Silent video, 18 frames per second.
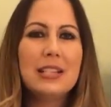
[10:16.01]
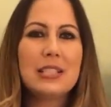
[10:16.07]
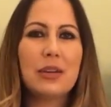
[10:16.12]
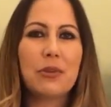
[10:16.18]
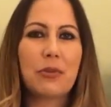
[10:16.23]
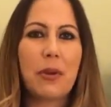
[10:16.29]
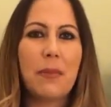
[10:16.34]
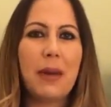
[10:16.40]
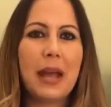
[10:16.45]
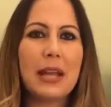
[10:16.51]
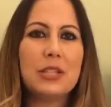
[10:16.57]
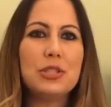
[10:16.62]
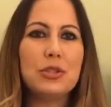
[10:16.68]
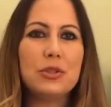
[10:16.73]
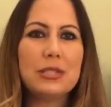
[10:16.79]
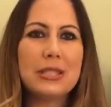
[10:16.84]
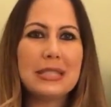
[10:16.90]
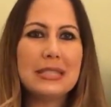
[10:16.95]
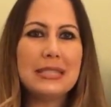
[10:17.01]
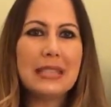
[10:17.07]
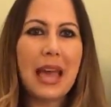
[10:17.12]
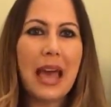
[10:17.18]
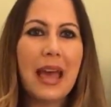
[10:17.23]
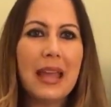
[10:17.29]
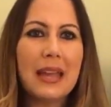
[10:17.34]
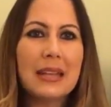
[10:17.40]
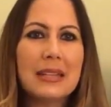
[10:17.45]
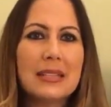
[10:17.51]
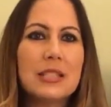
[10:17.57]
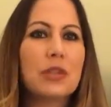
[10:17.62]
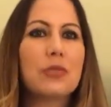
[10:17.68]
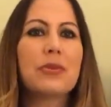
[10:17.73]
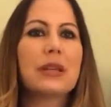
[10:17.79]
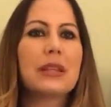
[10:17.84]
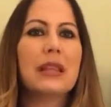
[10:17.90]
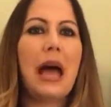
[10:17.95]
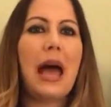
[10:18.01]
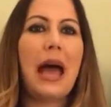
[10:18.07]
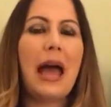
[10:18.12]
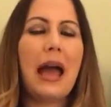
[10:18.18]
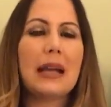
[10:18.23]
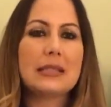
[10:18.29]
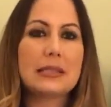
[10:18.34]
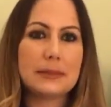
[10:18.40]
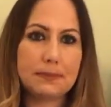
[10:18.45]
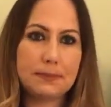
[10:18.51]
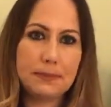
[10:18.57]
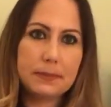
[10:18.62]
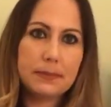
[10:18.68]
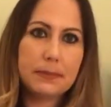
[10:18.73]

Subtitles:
to remind you to zen and to relax.